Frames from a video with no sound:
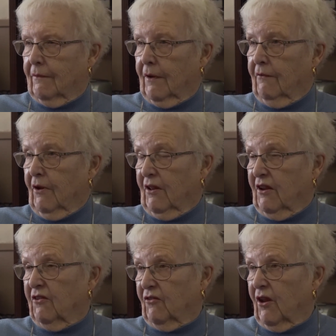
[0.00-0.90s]
even
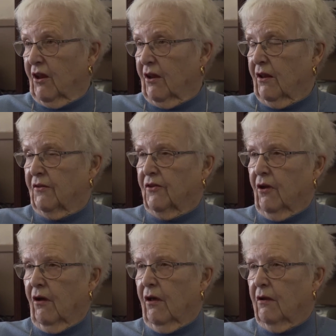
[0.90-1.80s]
this day, it's
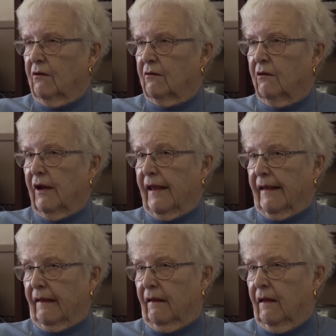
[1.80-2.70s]
all
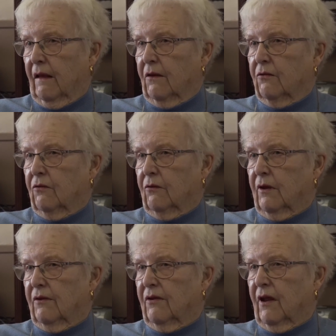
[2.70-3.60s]
clay, so
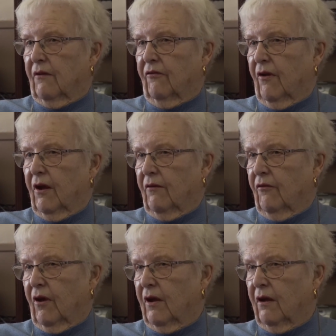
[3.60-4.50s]
there's that fine
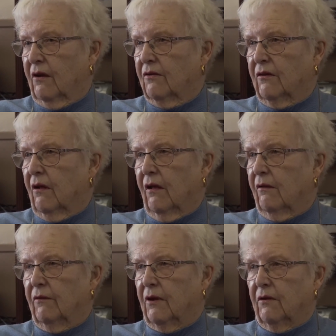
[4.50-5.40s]
dust
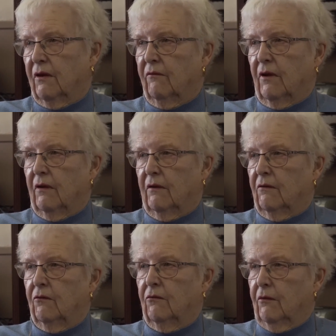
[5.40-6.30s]
always. Even
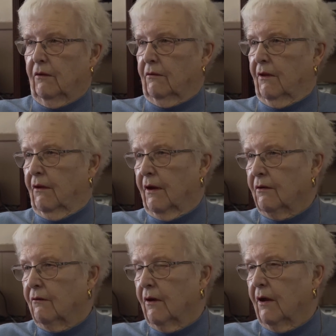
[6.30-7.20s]
I
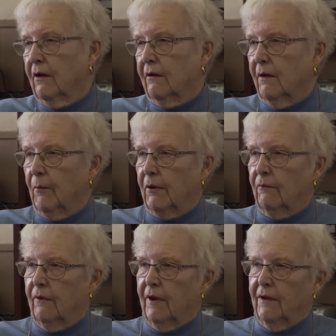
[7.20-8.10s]
could call it
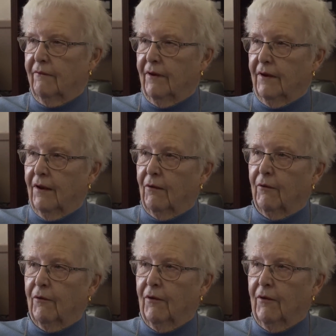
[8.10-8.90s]
Rapakylä even now.